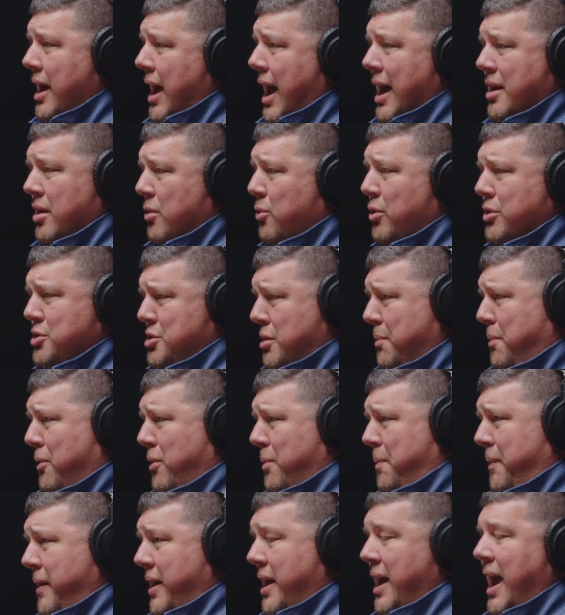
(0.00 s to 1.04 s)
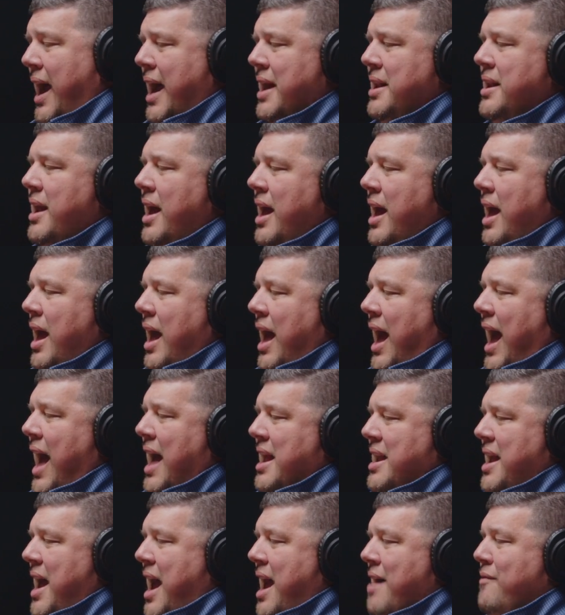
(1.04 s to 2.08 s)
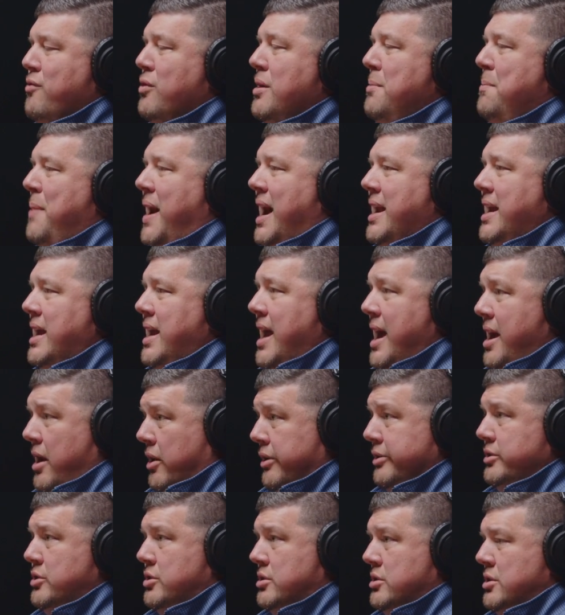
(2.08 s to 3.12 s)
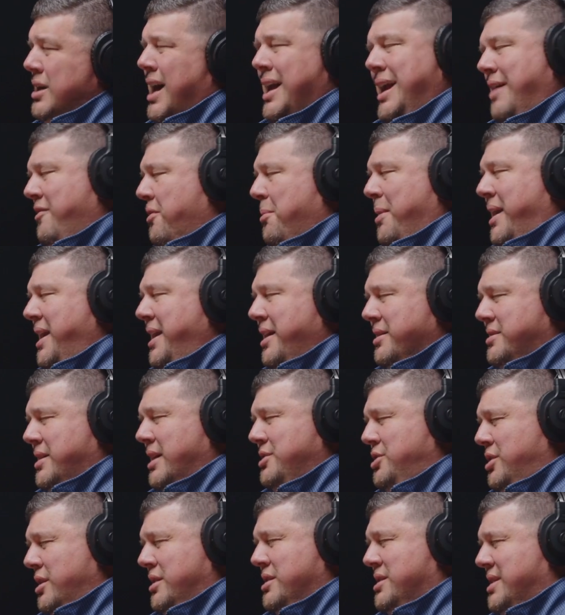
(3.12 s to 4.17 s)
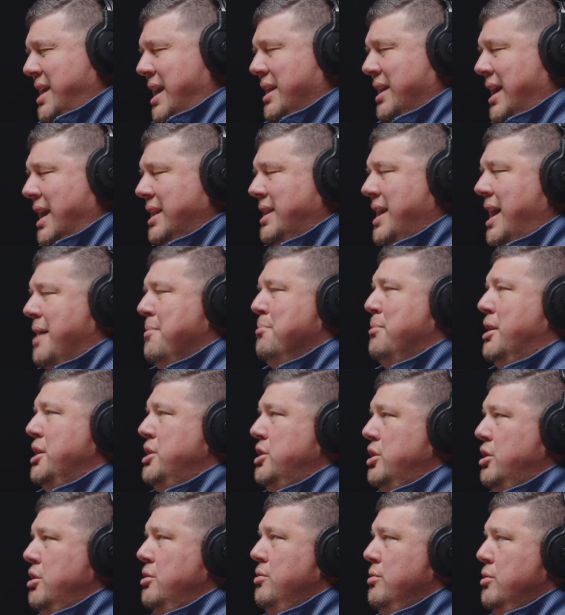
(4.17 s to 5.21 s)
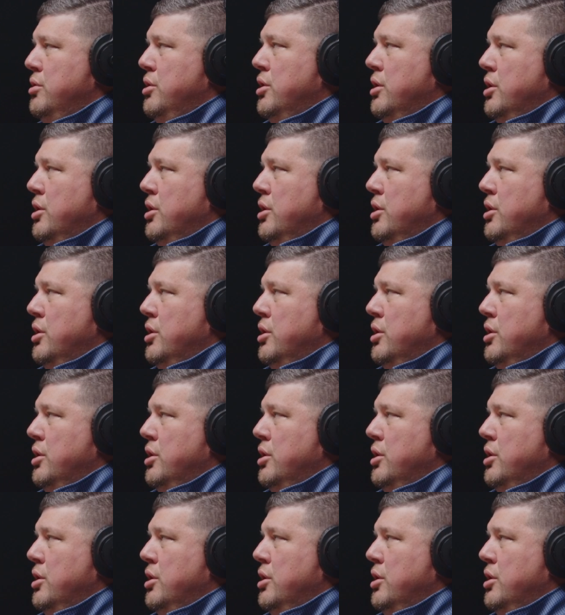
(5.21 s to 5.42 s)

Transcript: I don't want your pulpit. Mm-hmm. And everybody else, not everybody else, I shouldn't say it like that, but you